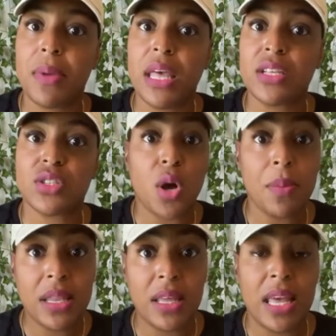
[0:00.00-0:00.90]
it's so
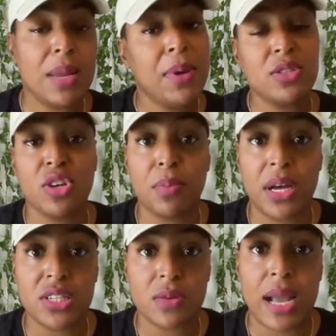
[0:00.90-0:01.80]
many. It depends on your
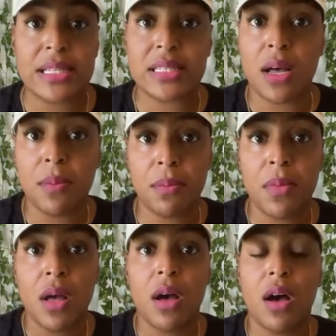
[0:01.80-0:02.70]
budget, right?
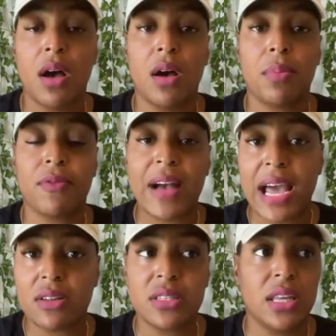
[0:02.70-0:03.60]
Some
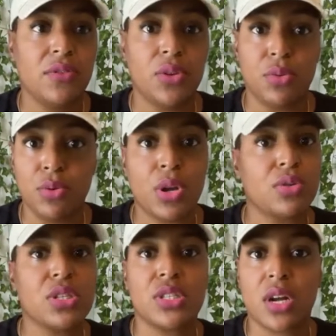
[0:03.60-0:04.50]
providers give you,
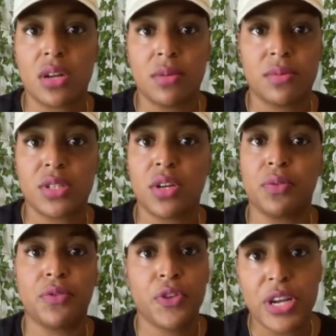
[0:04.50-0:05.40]
just certain
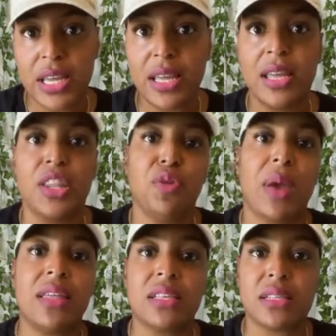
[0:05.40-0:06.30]
free, and then you
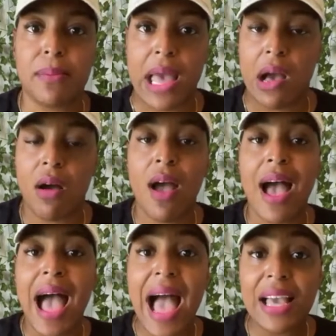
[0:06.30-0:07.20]
pay this amount.
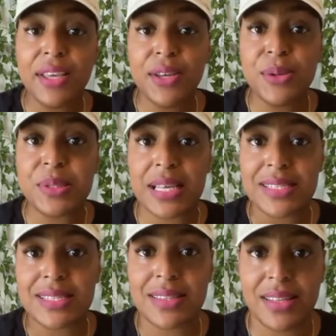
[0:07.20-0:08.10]
I use
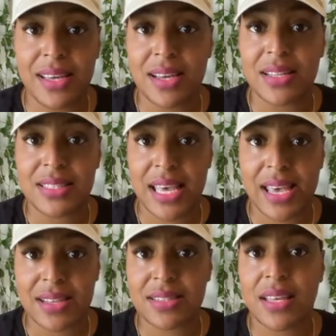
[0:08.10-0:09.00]

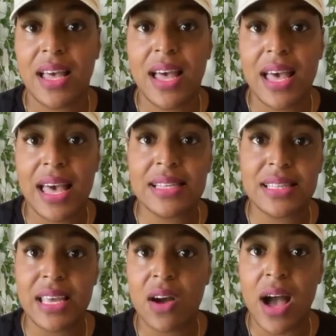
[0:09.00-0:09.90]
SlickText,
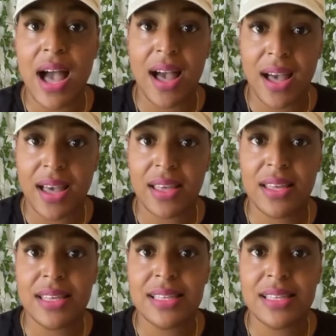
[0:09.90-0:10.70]
SlickText,